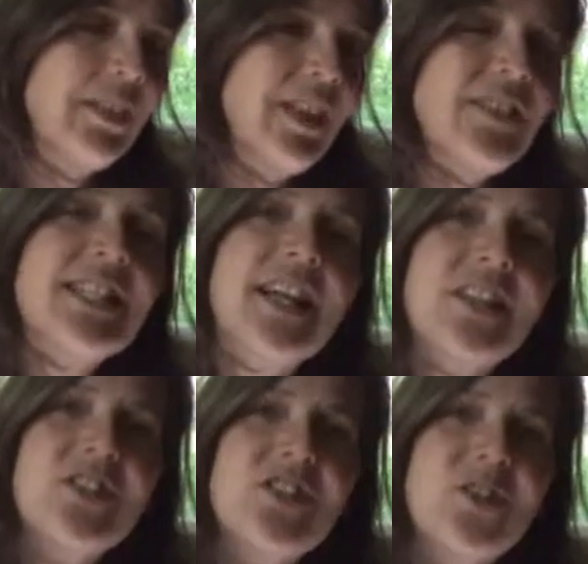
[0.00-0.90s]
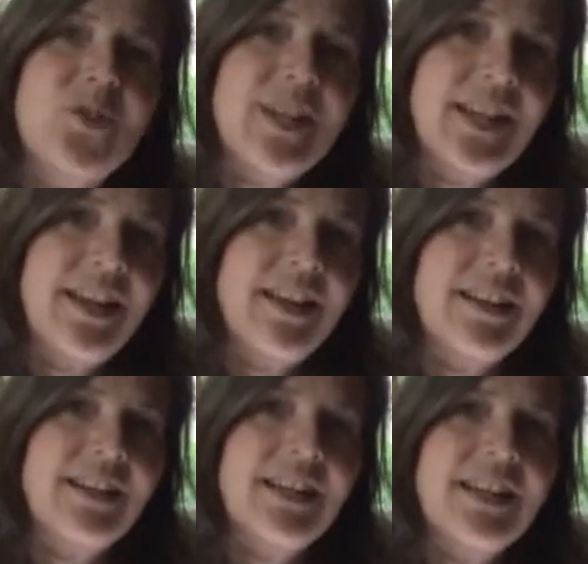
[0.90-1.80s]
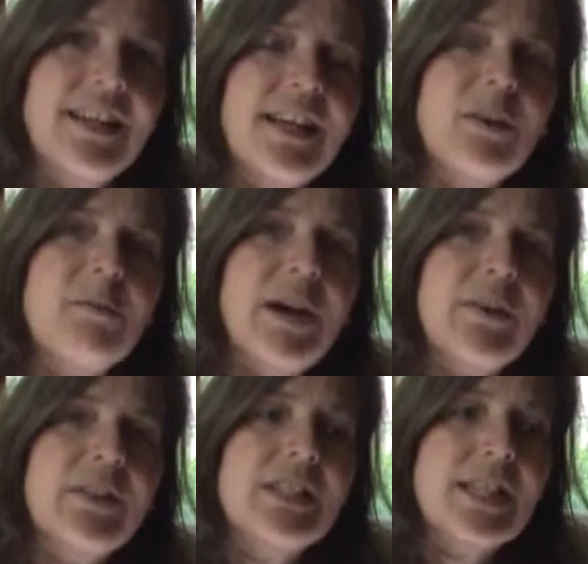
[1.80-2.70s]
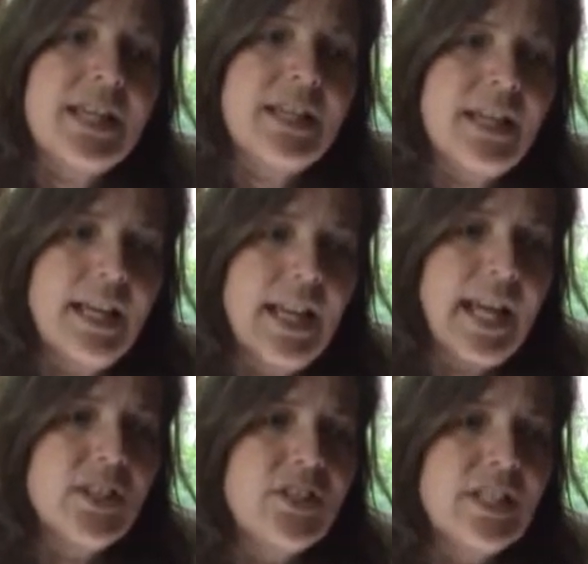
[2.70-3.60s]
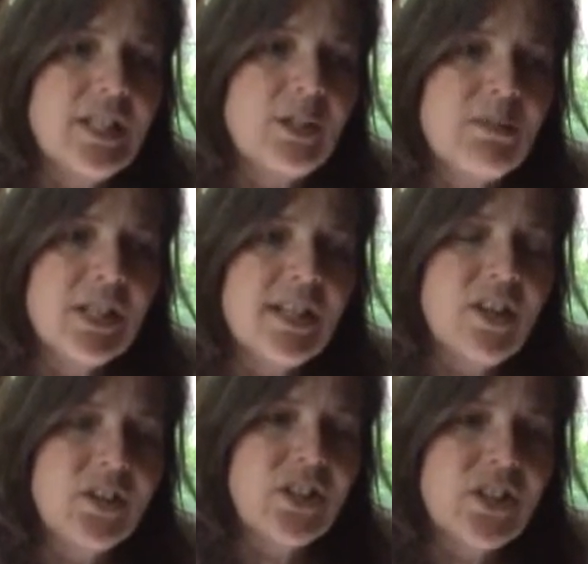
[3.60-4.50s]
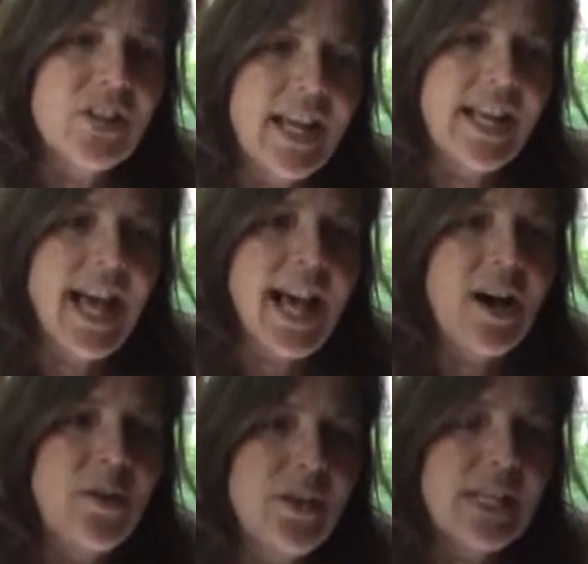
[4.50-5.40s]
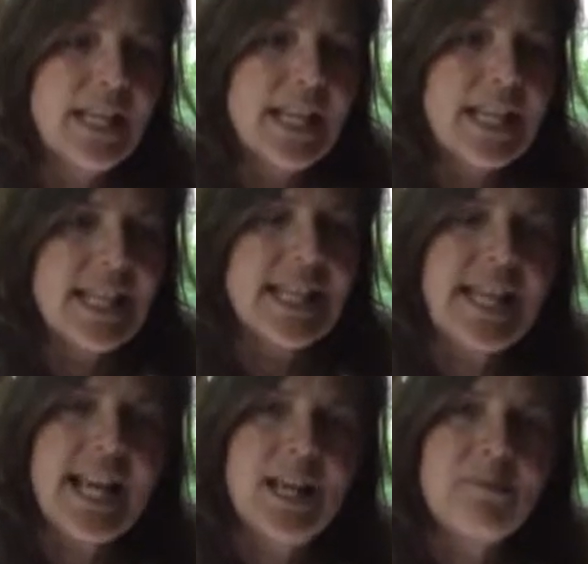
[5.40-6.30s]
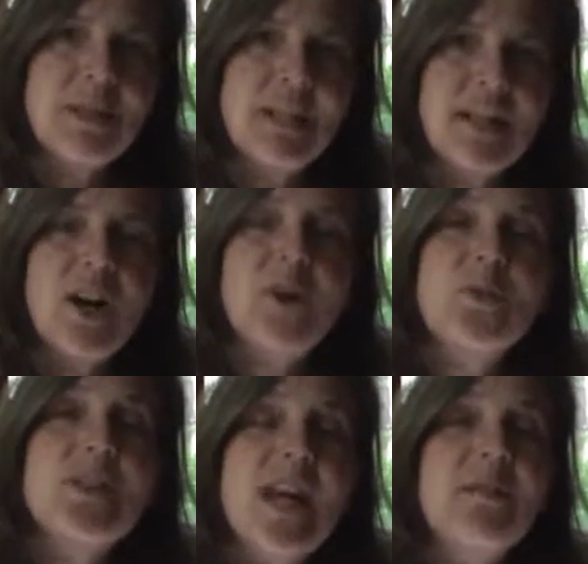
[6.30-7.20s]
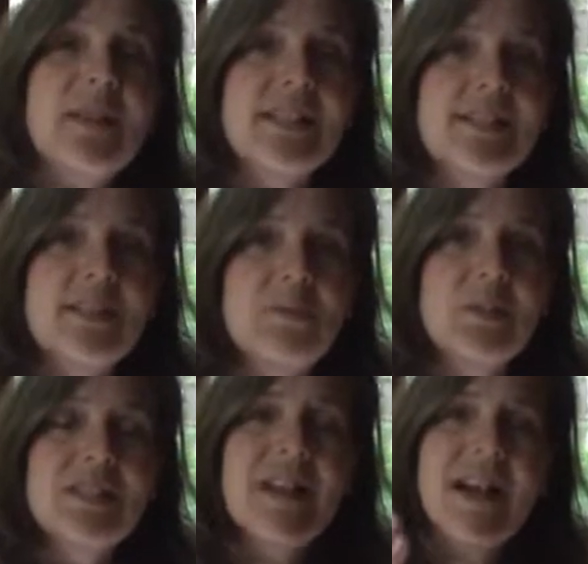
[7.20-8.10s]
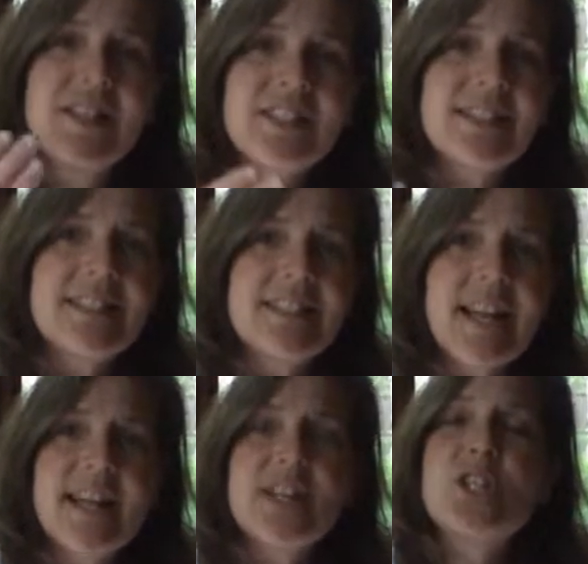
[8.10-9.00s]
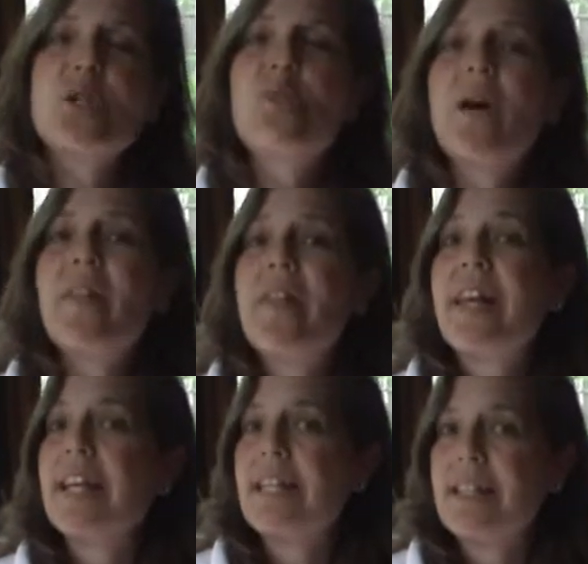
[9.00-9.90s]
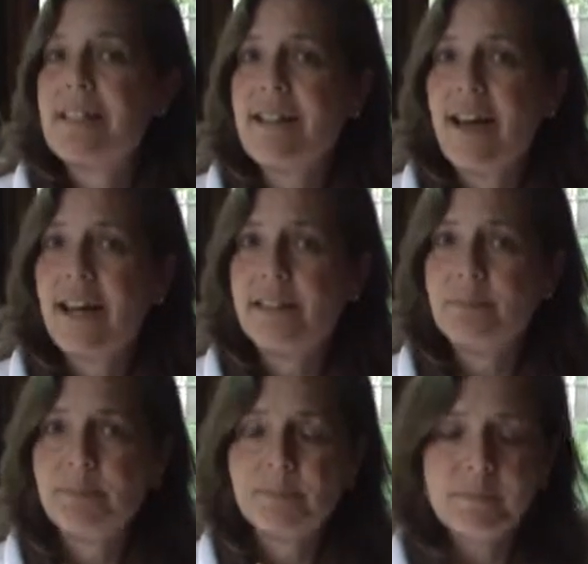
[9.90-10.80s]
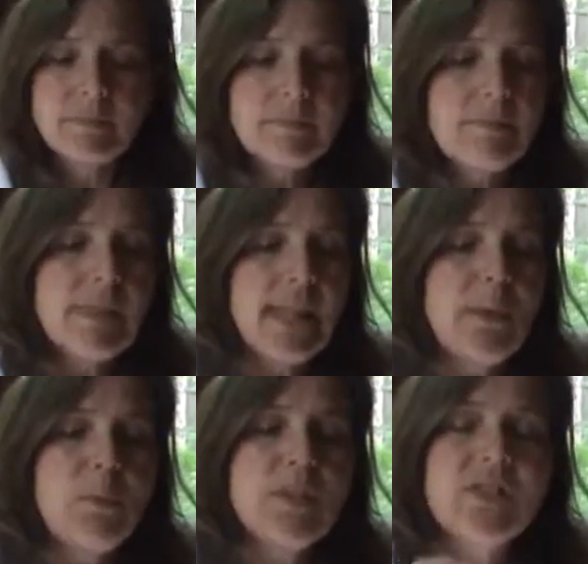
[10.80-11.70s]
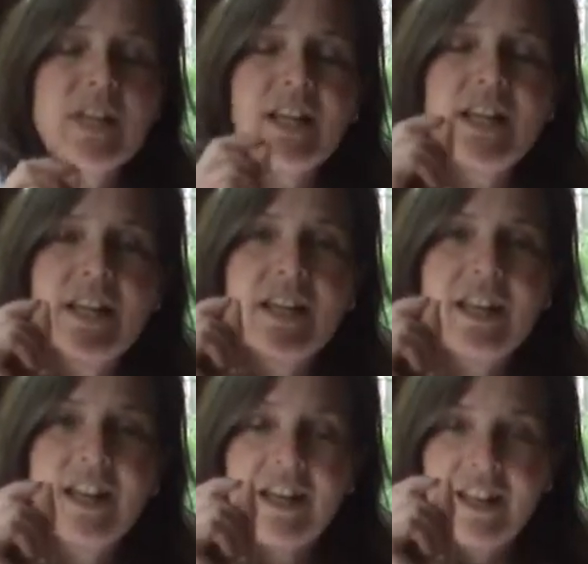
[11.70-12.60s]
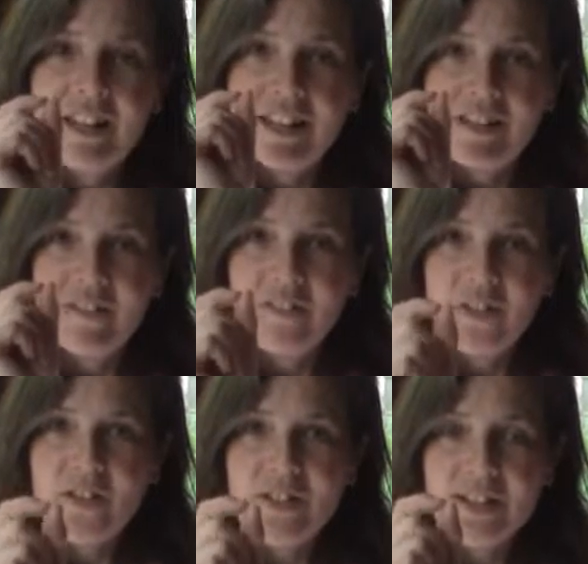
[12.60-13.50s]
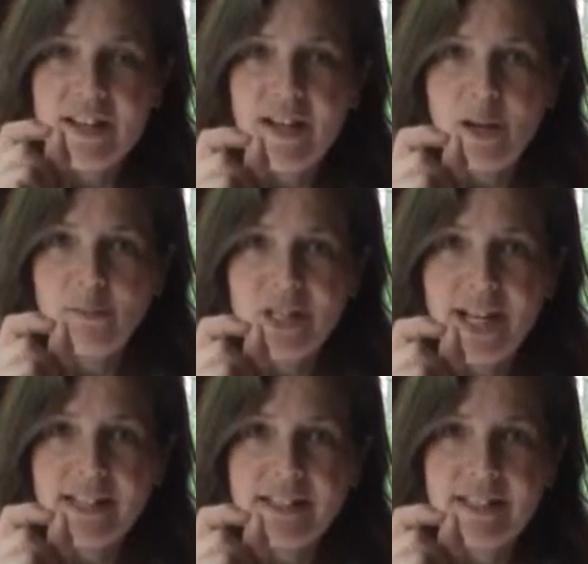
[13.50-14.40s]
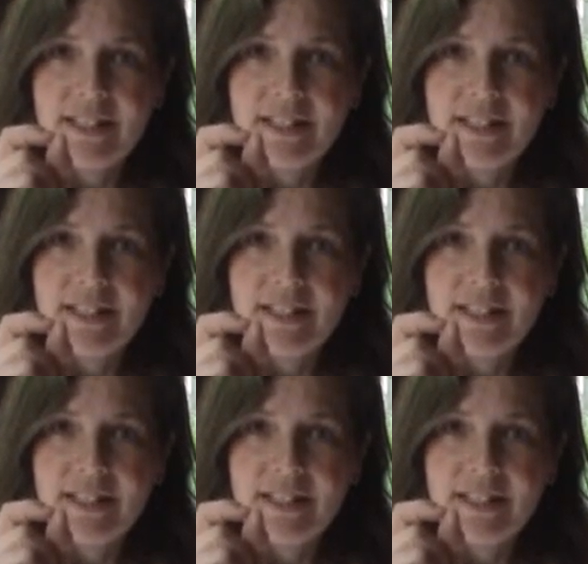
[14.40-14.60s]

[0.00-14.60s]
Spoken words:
love to tell the story there about the ancient Egyptian culture and how the name Osiris was not just assigned to one thing in the sky. It was the first object